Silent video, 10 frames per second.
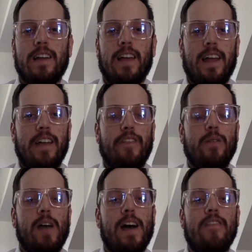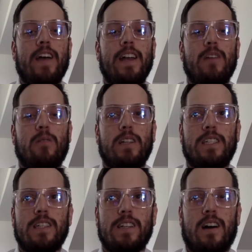And if you have any
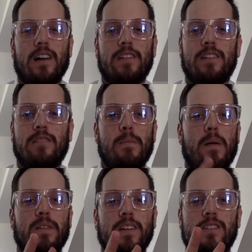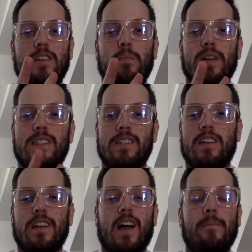questions at all, remember there's 2 places you
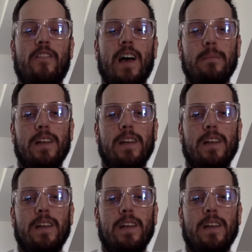can come find me.